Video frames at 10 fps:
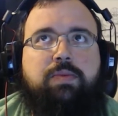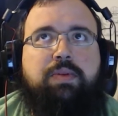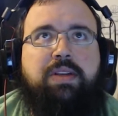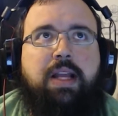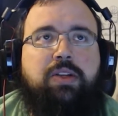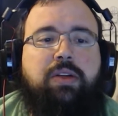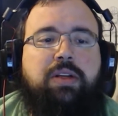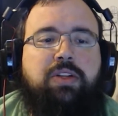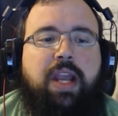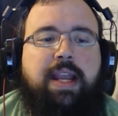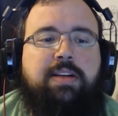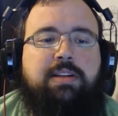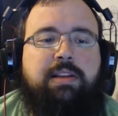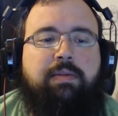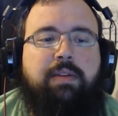potentially
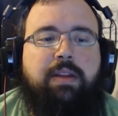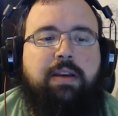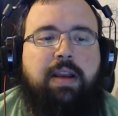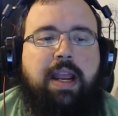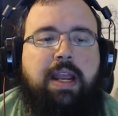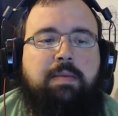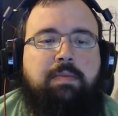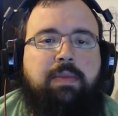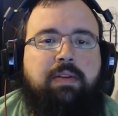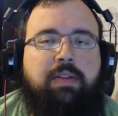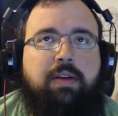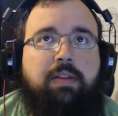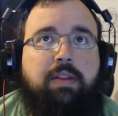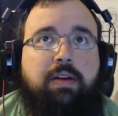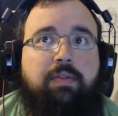change the name,
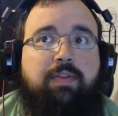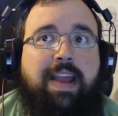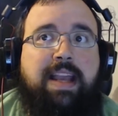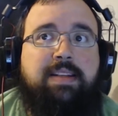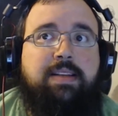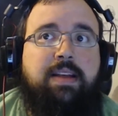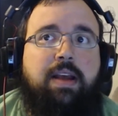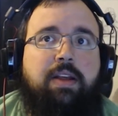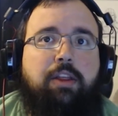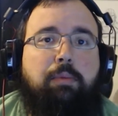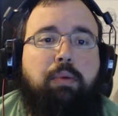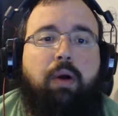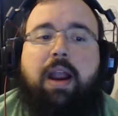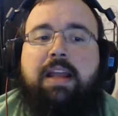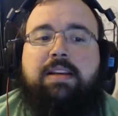the face, the
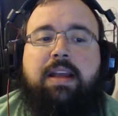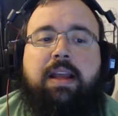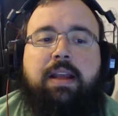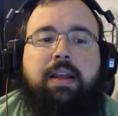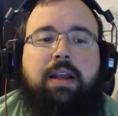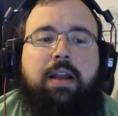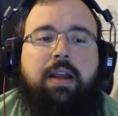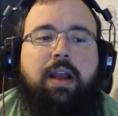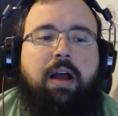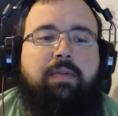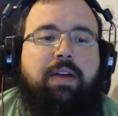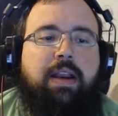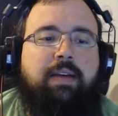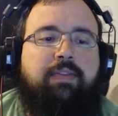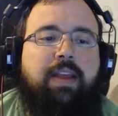branding of
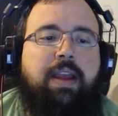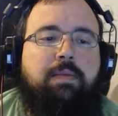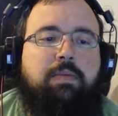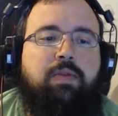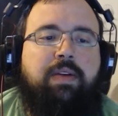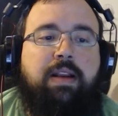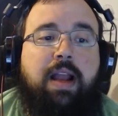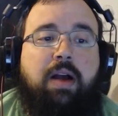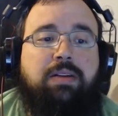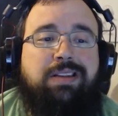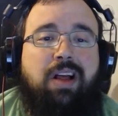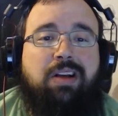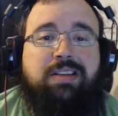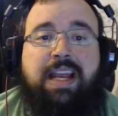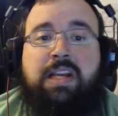it if they move it and now it's
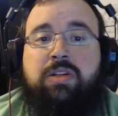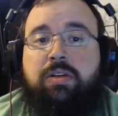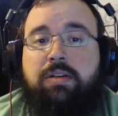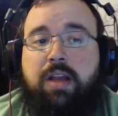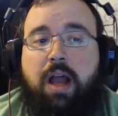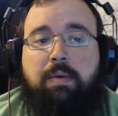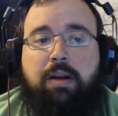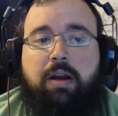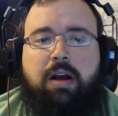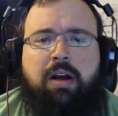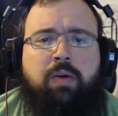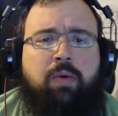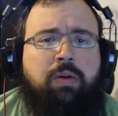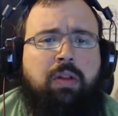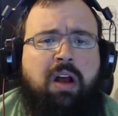Los Angeles Comic-Con
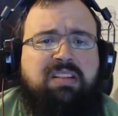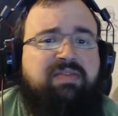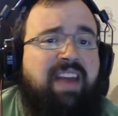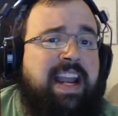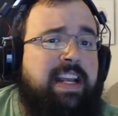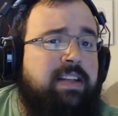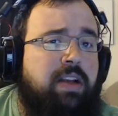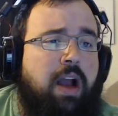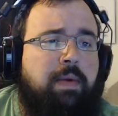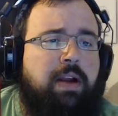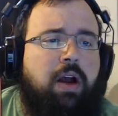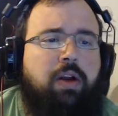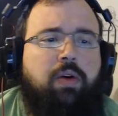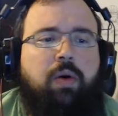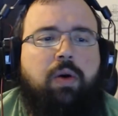or Las Vegas
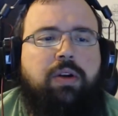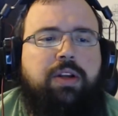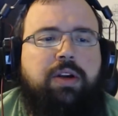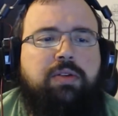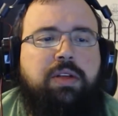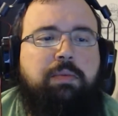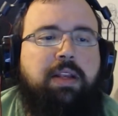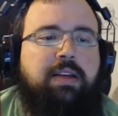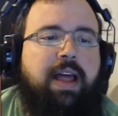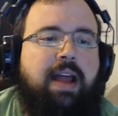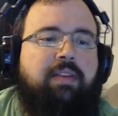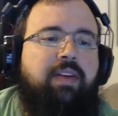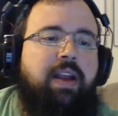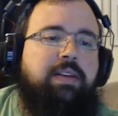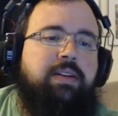Comic-Con or something to that
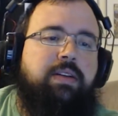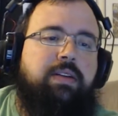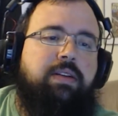effect?